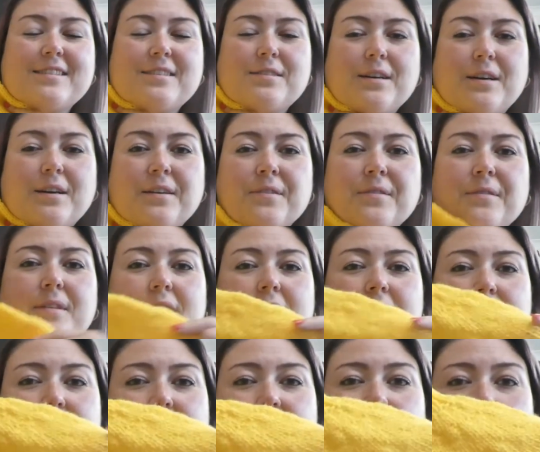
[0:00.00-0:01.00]
So
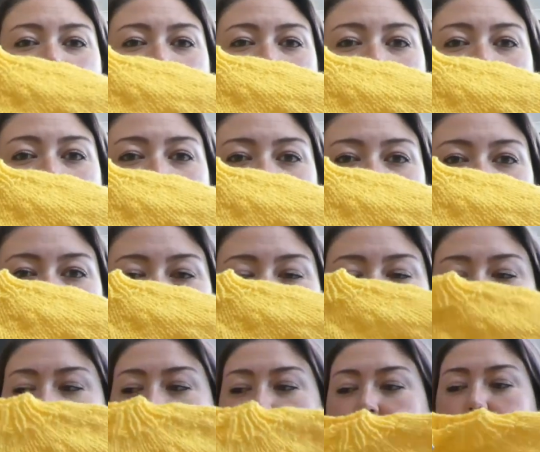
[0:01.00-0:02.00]
this will
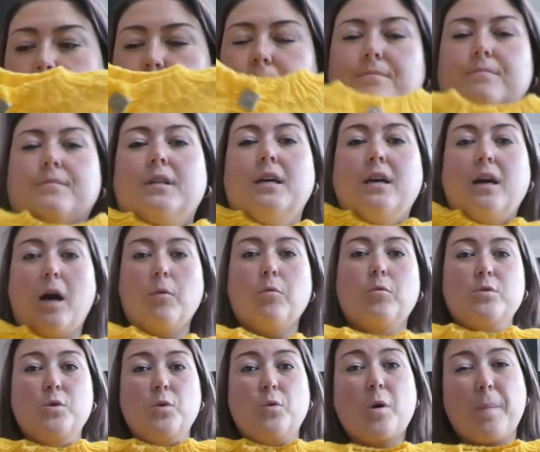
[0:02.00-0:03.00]
be, um, I
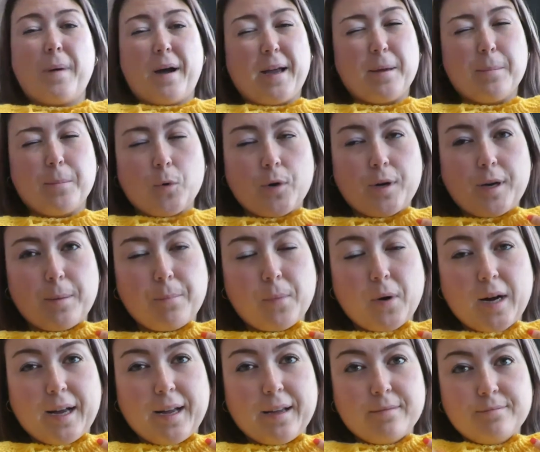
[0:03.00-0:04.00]
will talk about it more in
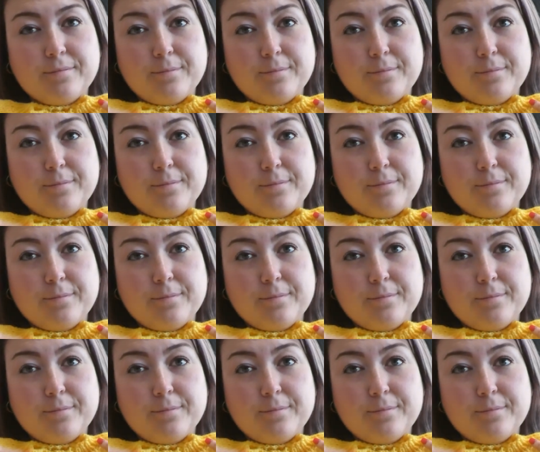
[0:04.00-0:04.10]
my